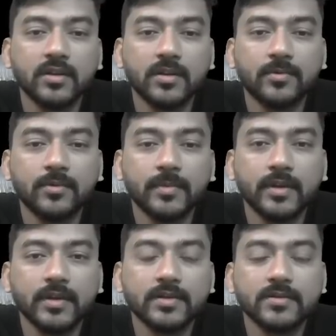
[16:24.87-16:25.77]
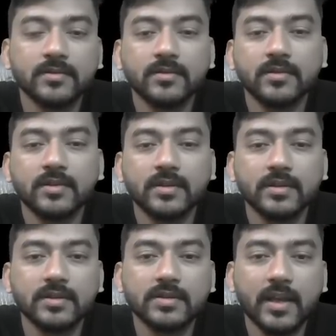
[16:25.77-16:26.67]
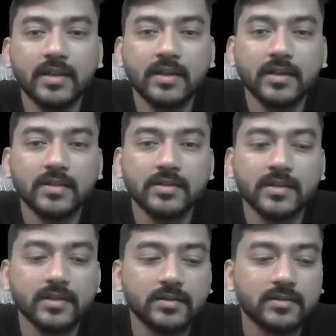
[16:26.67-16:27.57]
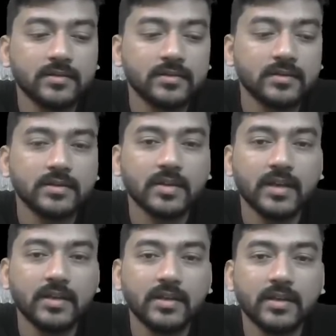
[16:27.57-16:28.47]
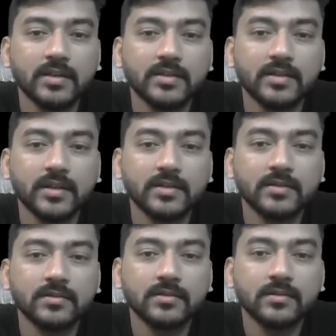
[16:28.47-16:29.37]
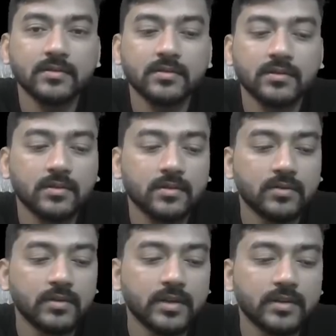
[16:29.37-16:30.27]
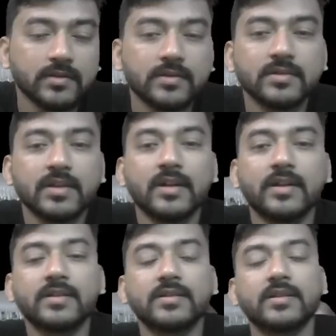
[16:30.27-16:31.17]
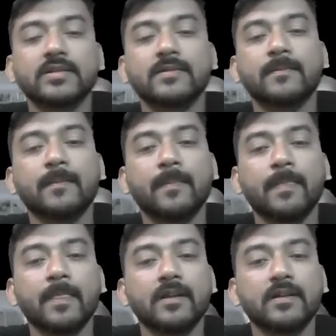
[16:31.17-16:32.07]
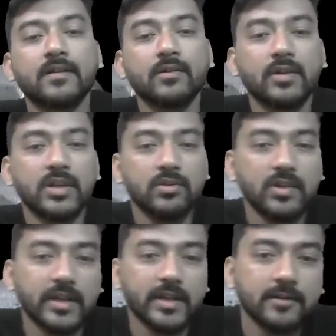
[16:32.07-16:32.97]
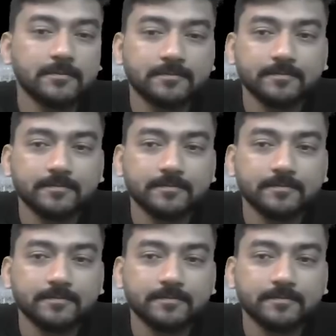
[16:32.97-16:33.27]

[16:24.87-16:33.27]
f of x sin nx dx. Sin nx dx. Okay, sin nx dx. Now what you will get?